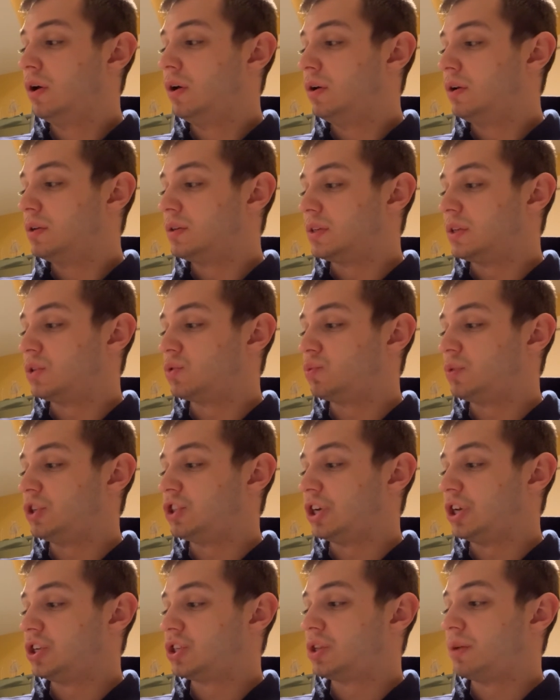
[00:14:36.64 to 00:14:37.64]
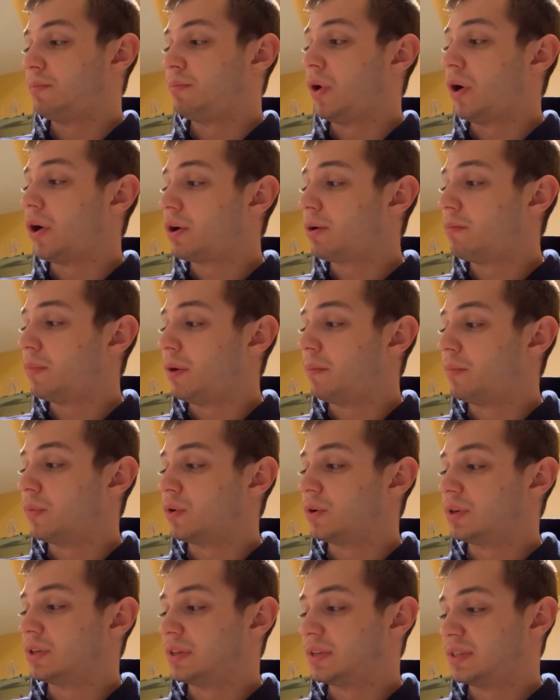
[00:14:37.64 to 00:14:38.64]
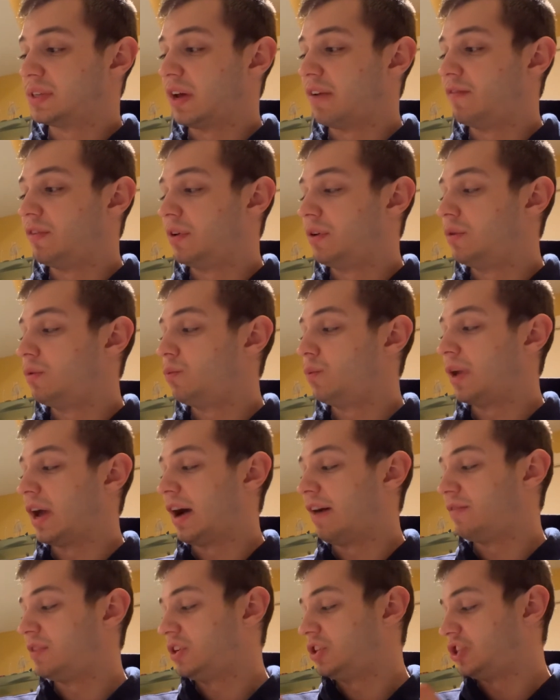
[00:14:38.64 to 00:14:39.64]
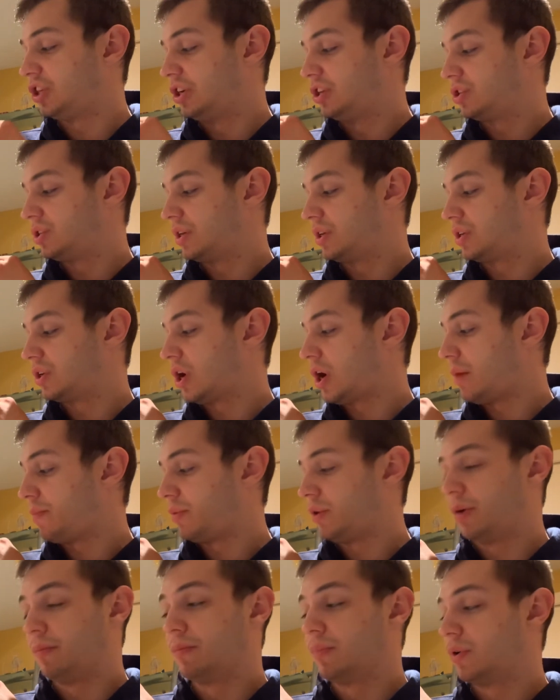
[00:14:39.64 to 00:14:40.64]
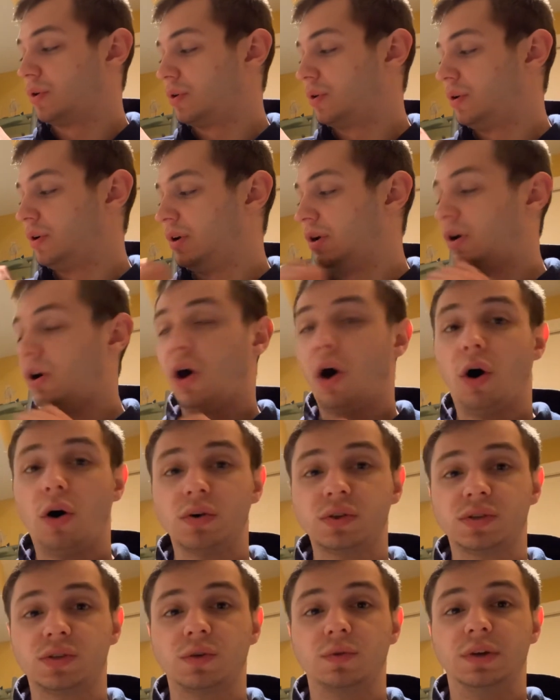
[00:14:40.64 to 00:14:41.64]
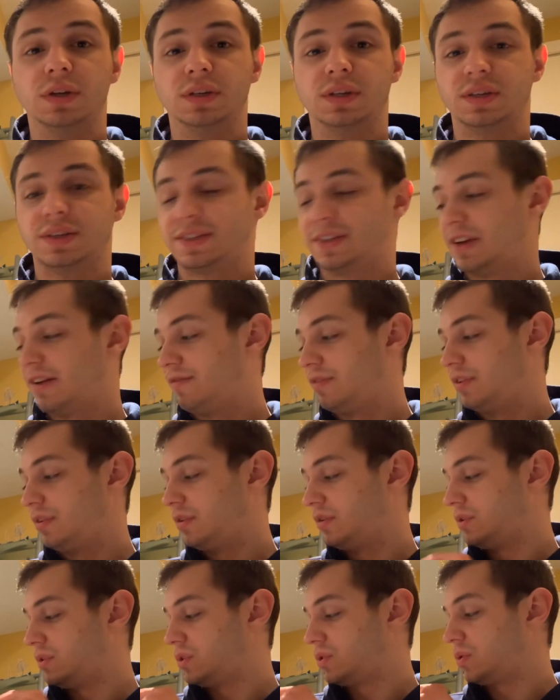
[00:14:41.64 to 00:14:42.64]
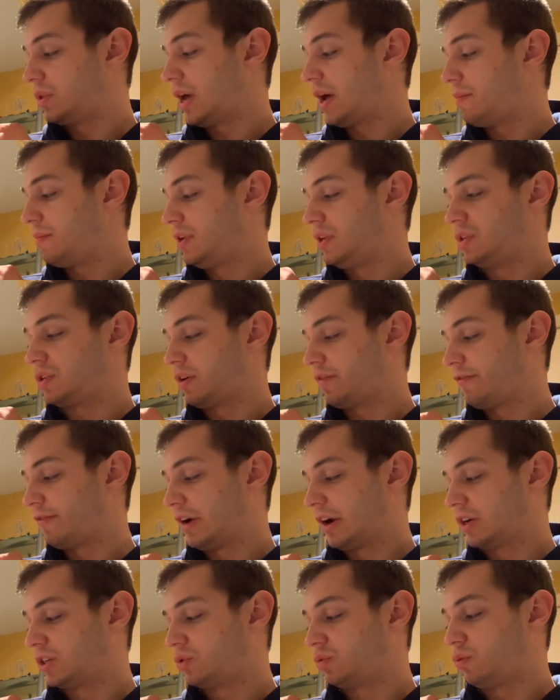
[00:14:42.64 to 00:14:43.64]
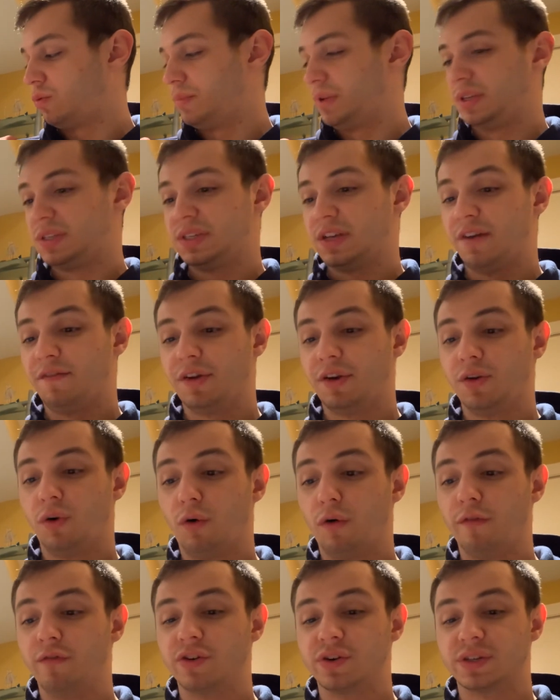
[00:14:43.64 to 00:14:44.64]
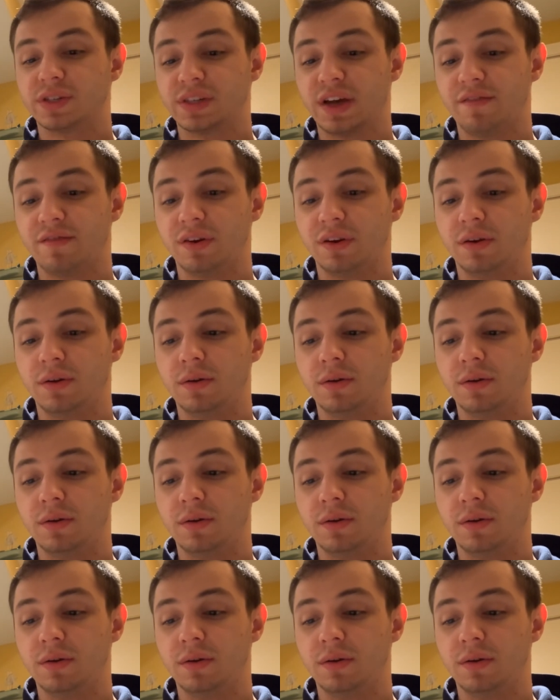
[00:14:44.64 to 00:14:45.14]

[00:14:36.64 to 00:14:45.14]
Since we changed the bottom number to 7, we have to change the top number also into 7. So that means our fraction will be 7/7.